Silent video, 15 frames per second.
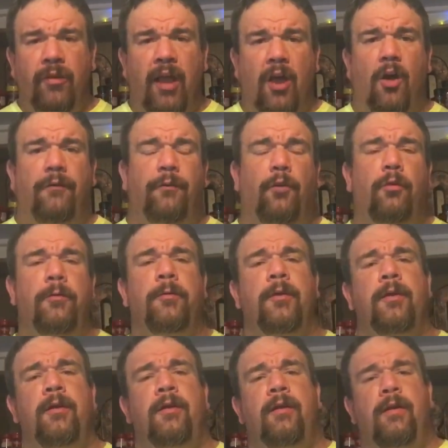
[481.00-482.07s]
helpful
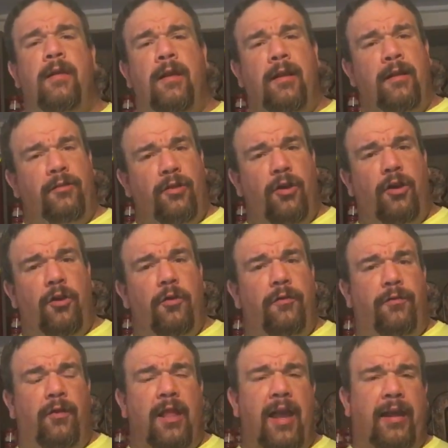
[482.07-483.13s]
to you.
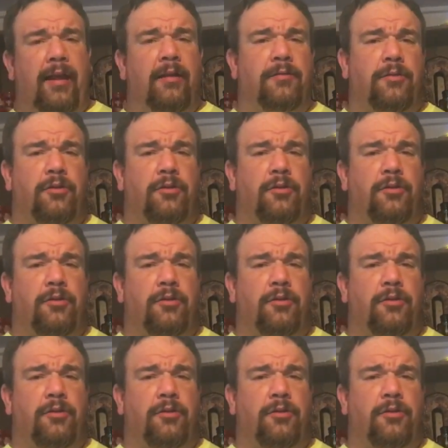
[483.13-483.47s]
If you like it,